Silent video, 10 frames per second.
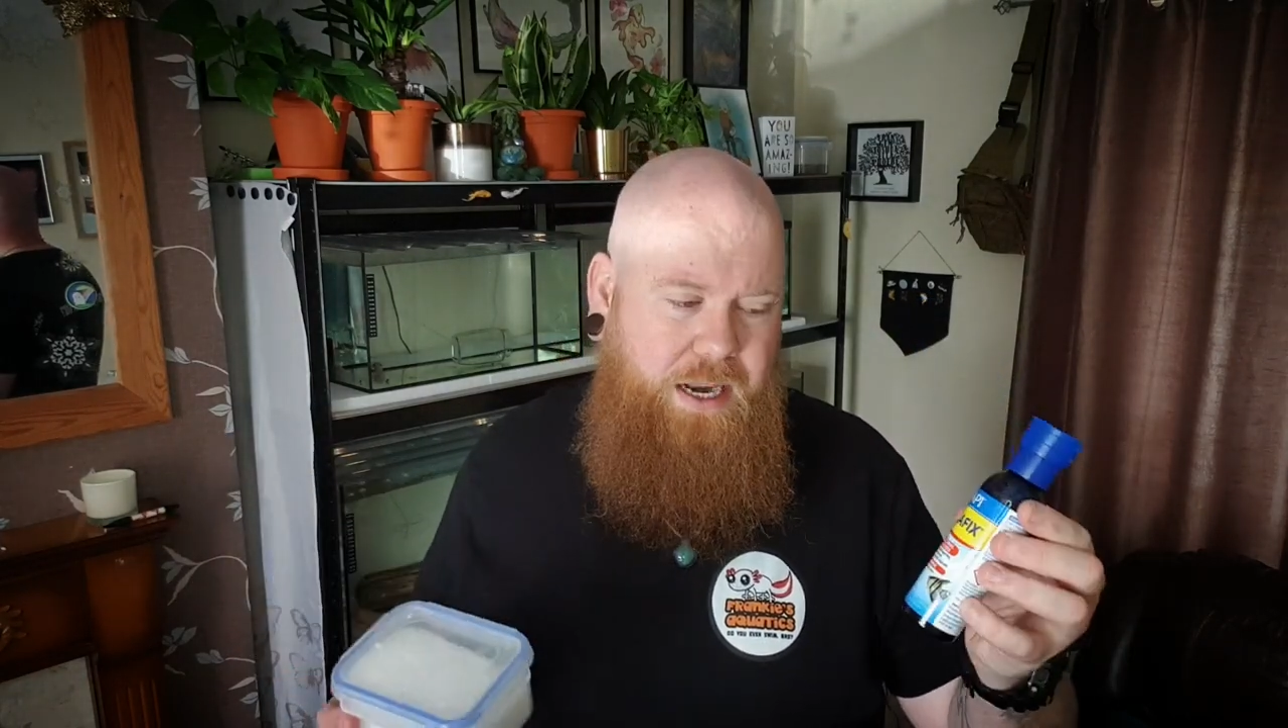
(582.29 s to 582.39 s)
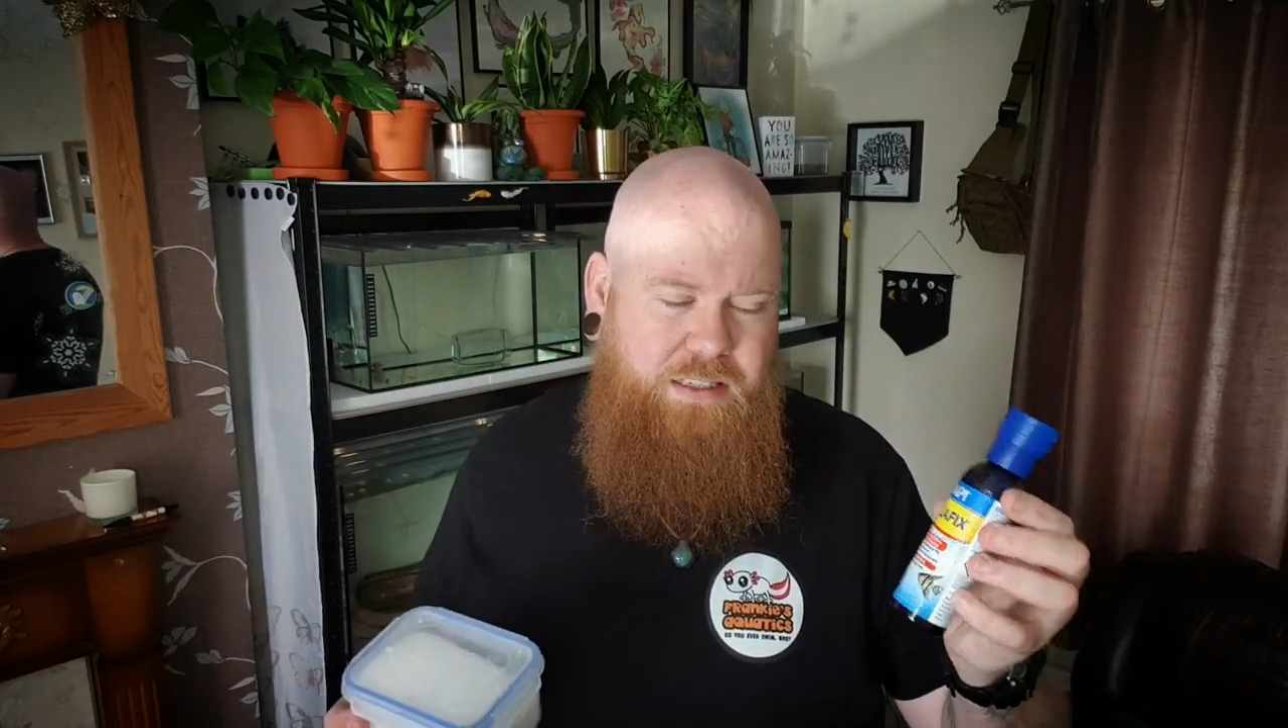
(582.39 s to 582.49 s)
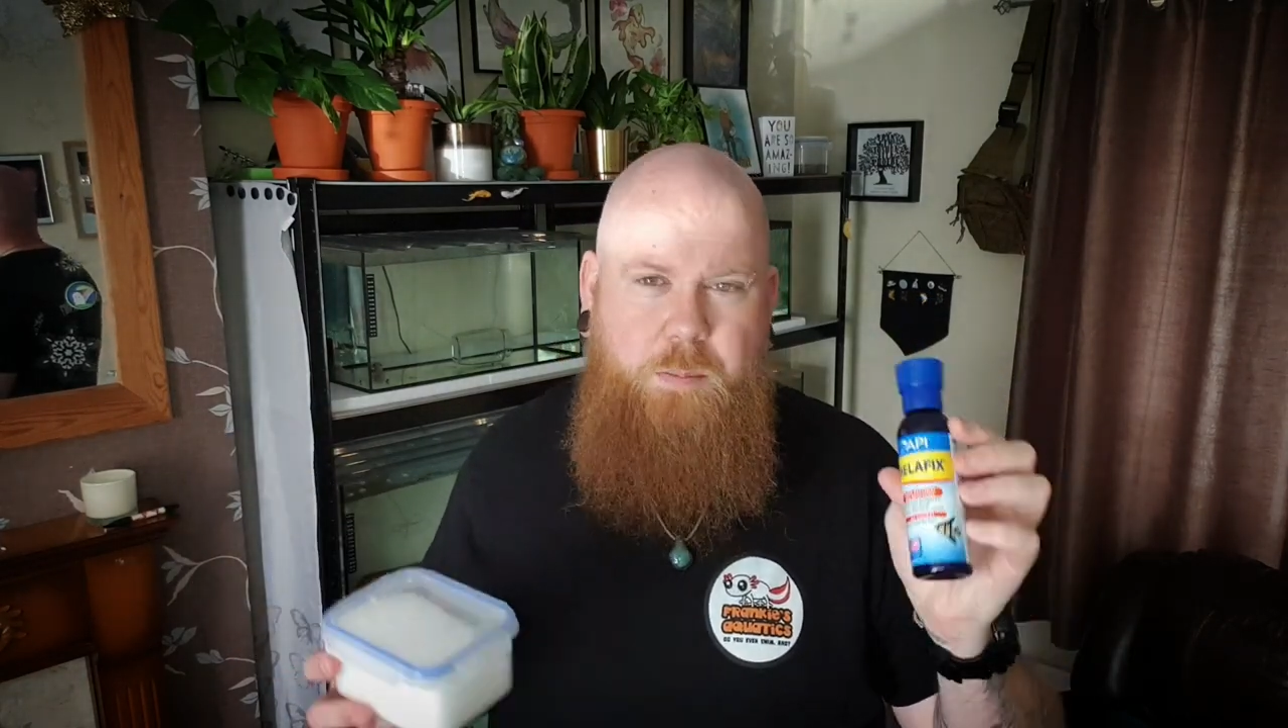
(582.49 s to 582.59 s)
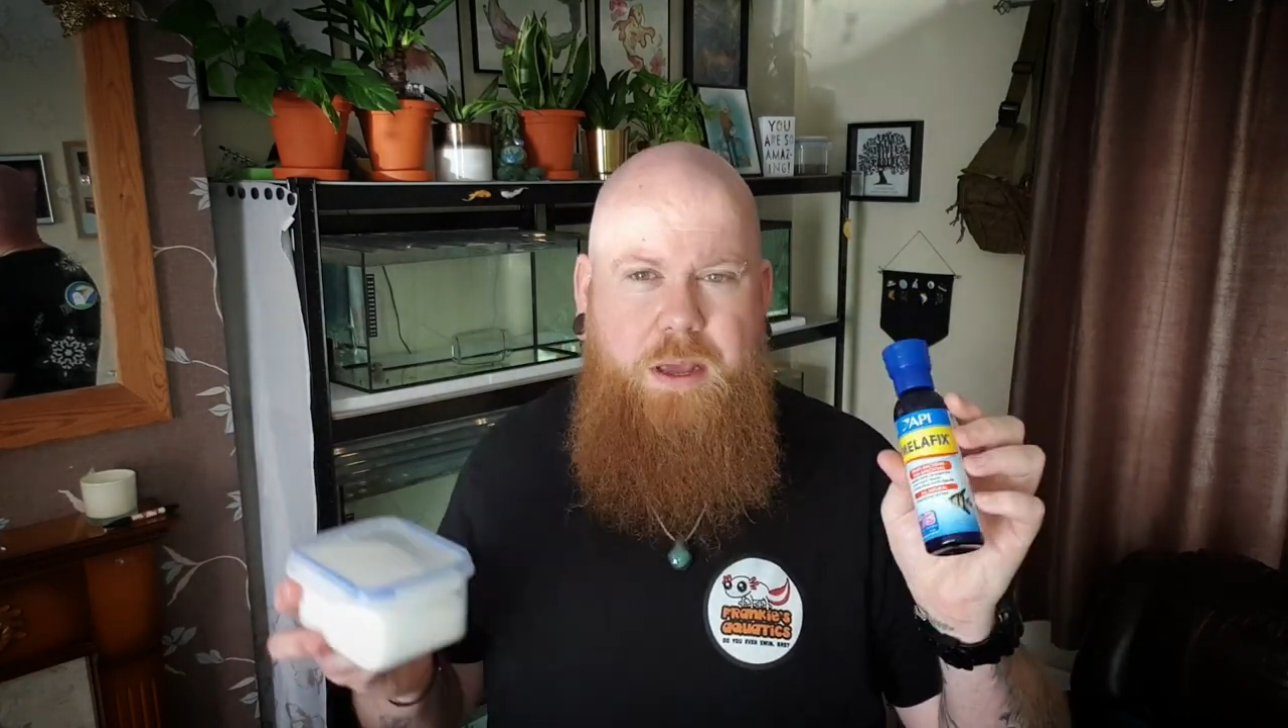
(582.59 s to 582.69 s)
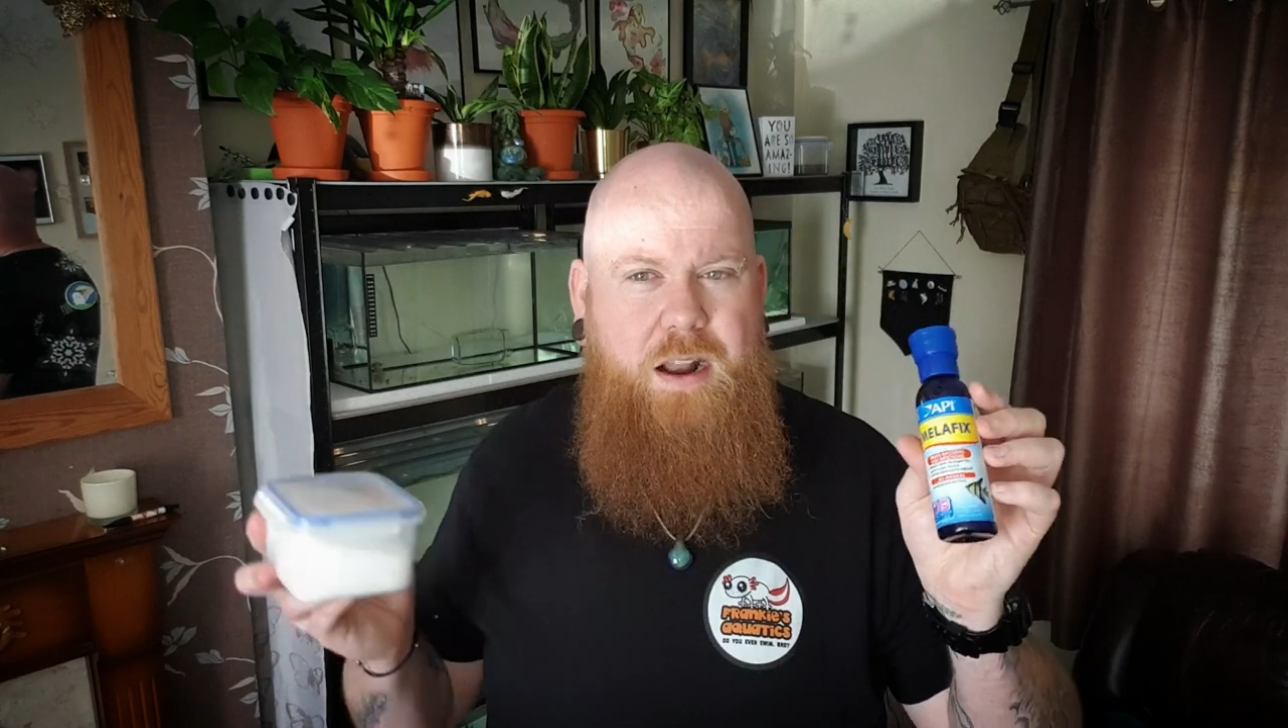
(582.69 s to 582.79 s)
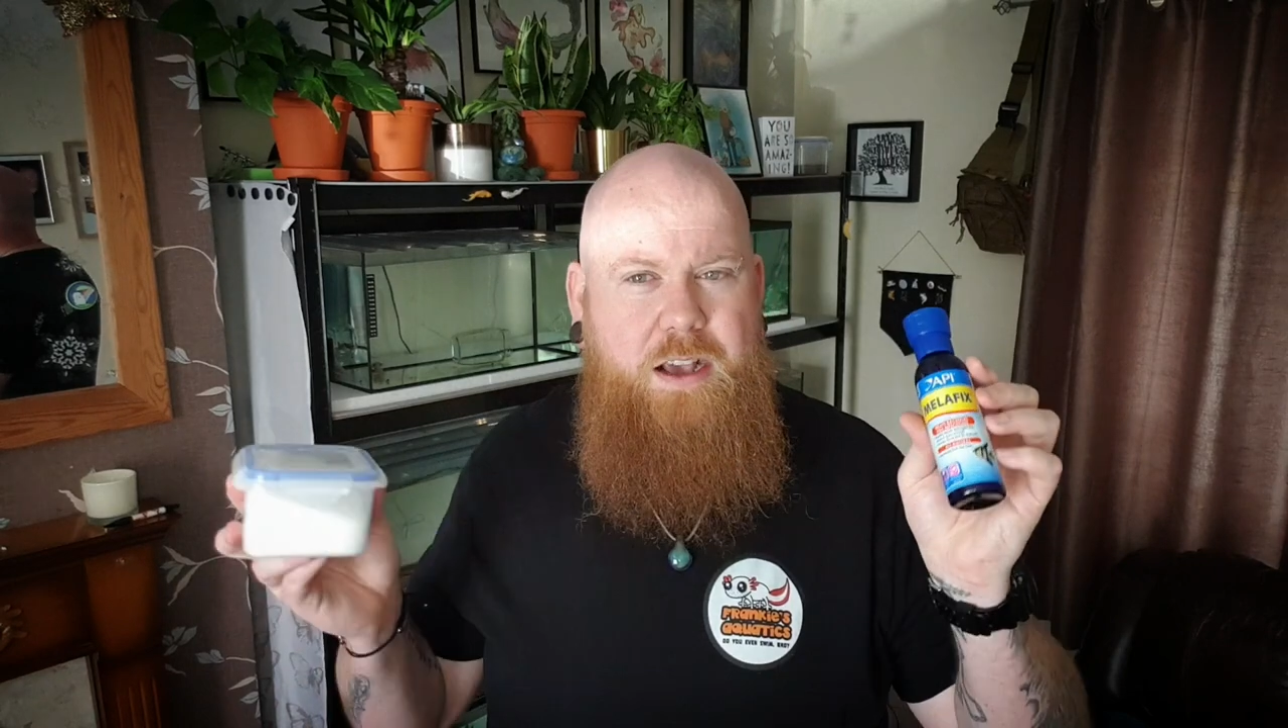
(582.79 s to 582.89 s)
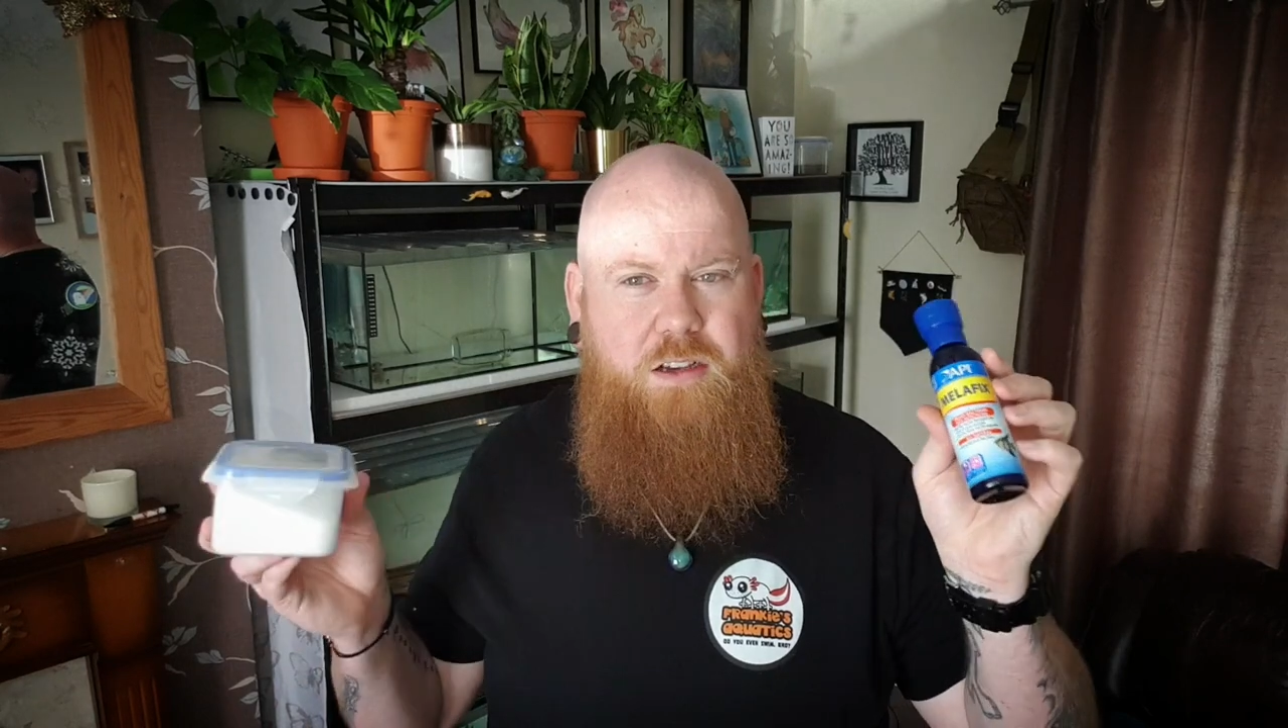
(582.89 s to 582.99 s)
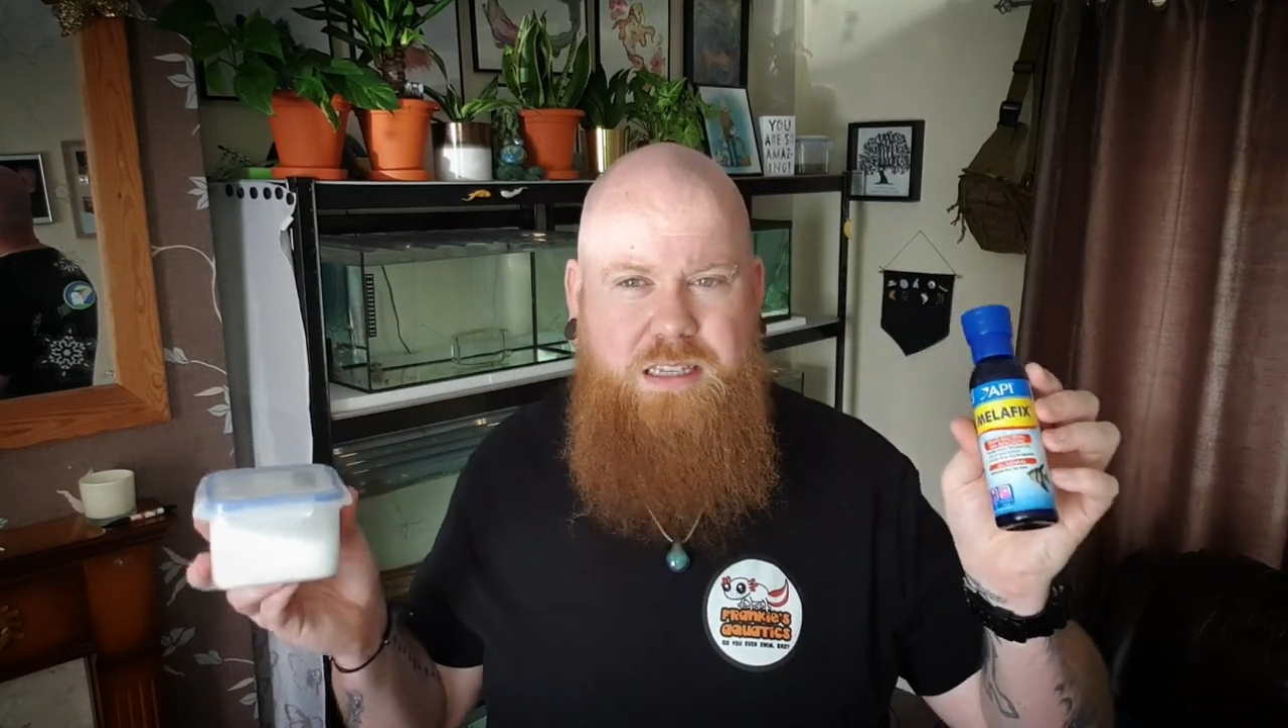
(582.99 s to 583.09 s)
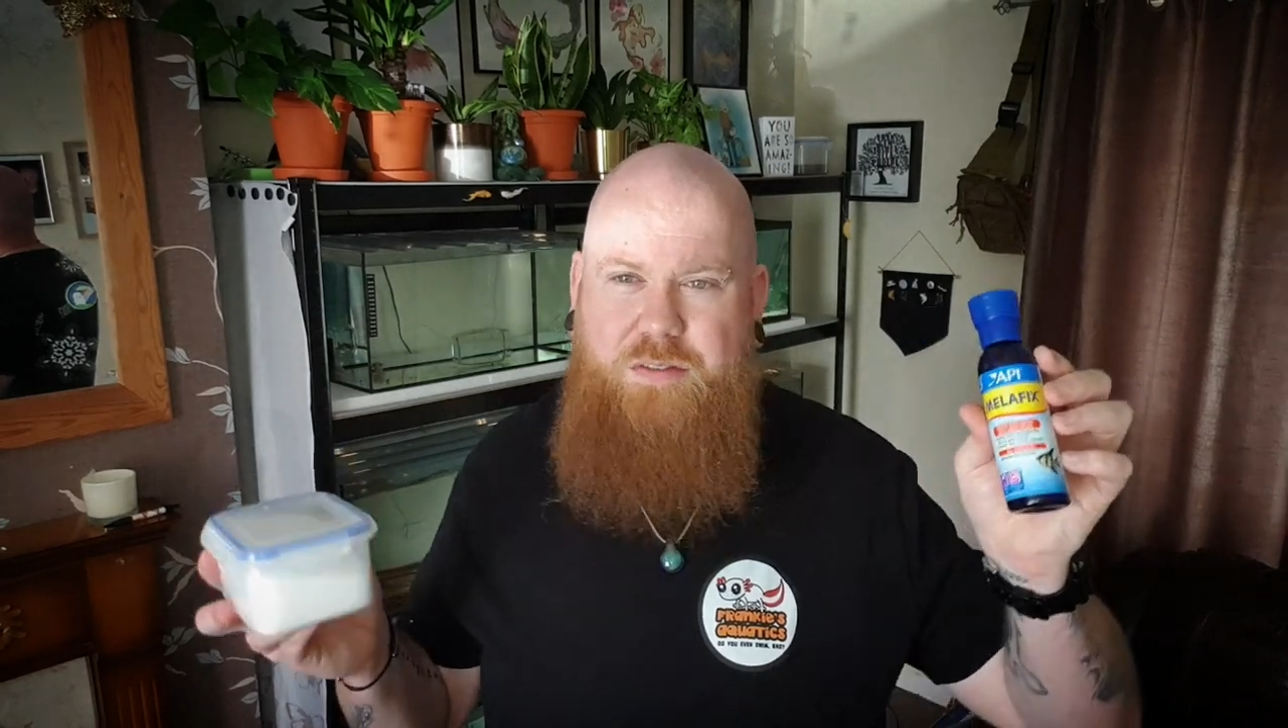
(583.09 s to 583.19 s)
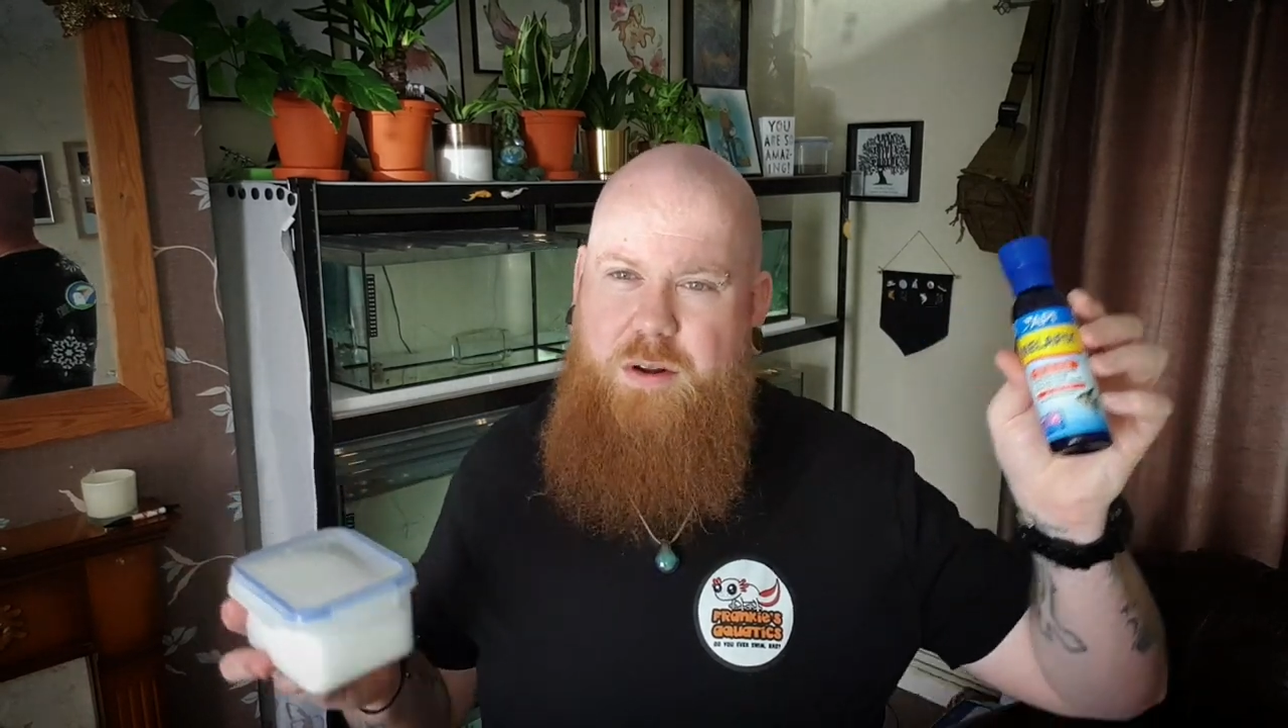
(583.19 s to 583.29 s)
It's a bit
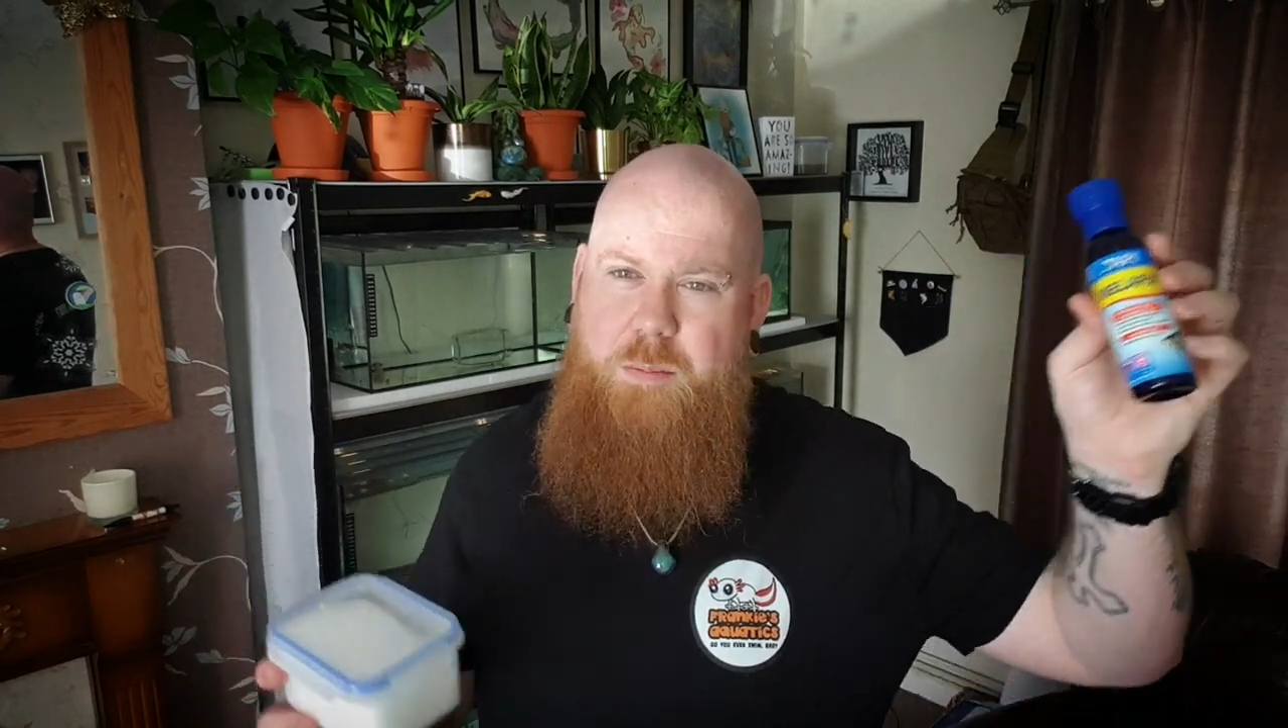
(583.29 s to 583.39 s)
like us having a,